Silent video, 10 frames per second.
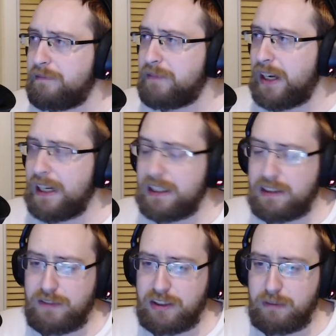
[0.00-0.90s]
and
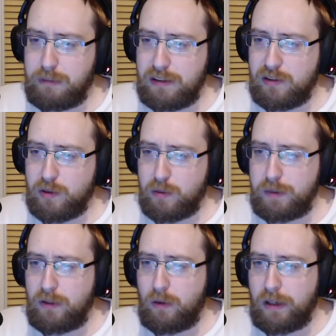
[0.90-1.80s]
Activision Blizzard's always
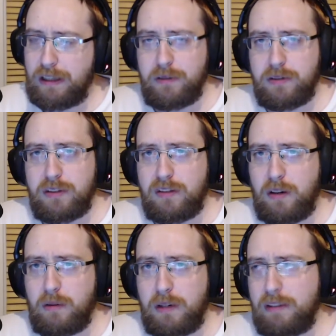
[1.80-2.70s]
been quite close to
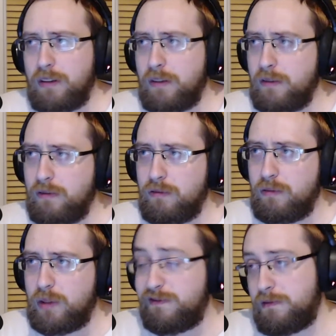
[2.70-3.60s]
Sony,
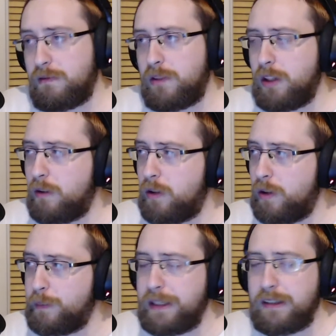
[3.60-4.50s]
with, you know,
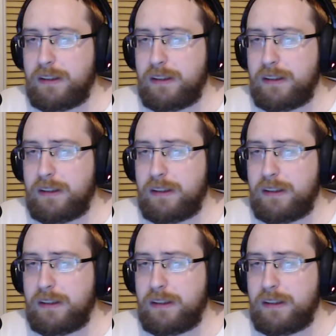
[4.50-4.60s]
COD being